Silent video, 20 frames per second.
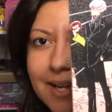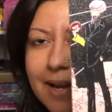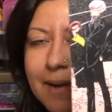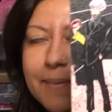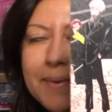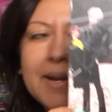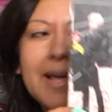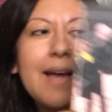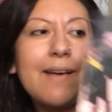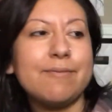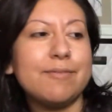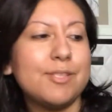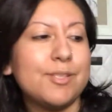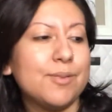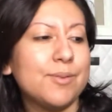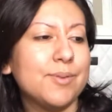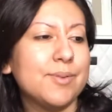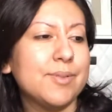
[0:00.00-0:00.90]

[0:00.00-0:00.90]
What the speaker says: I'm gonna have to